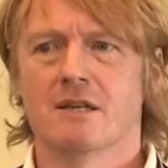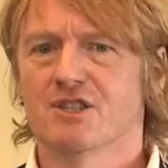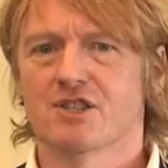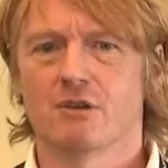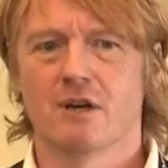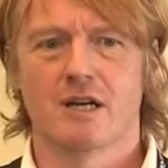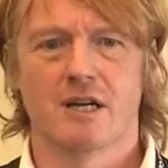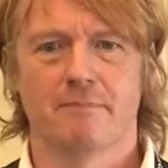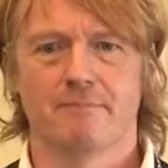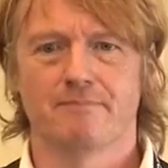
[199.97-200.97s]

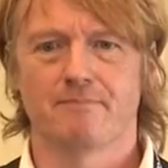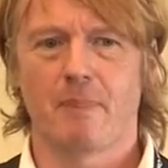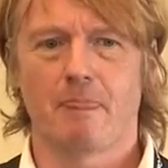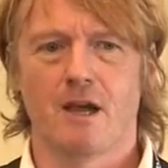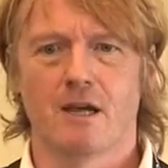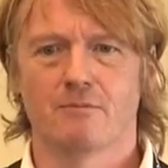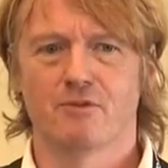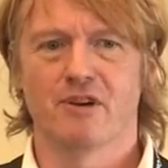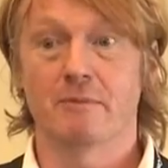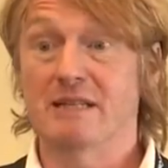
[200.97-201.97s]
So, I'm
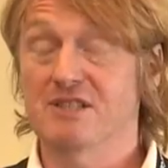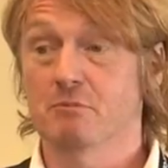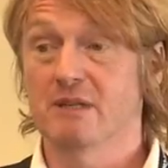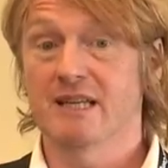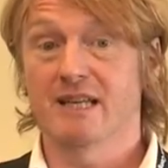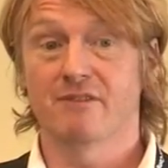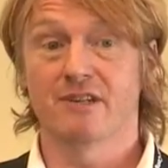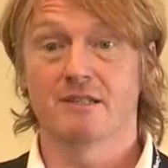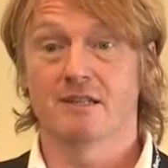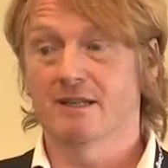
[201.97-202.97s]
very pleased to be here,
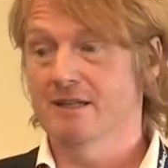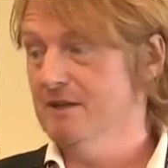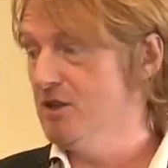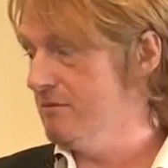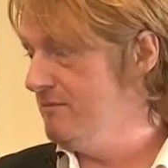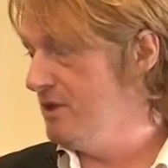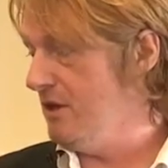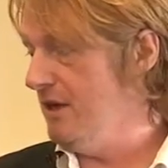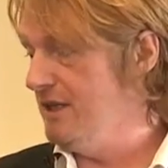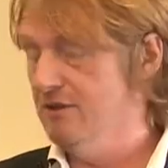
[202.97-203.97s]
very
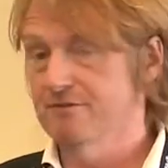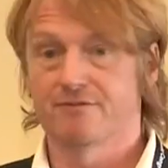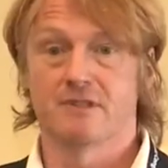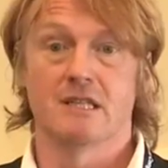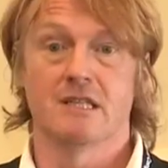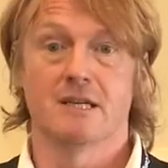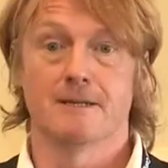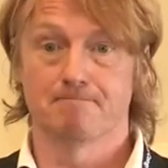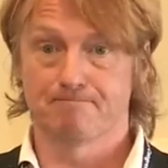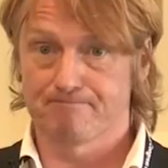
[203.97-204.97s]
kind of the
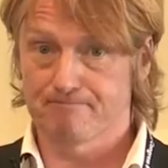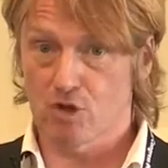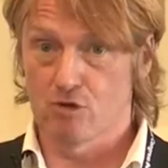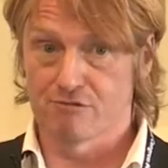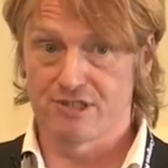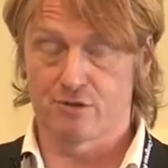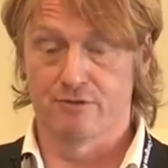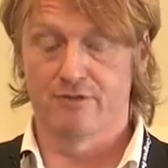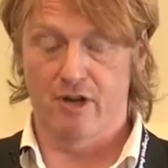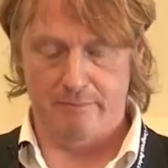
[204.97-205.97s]
Congress to
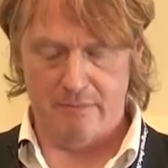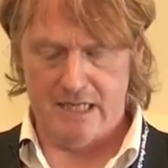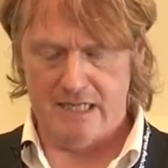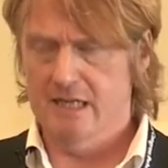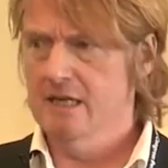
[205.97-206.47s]
invite me,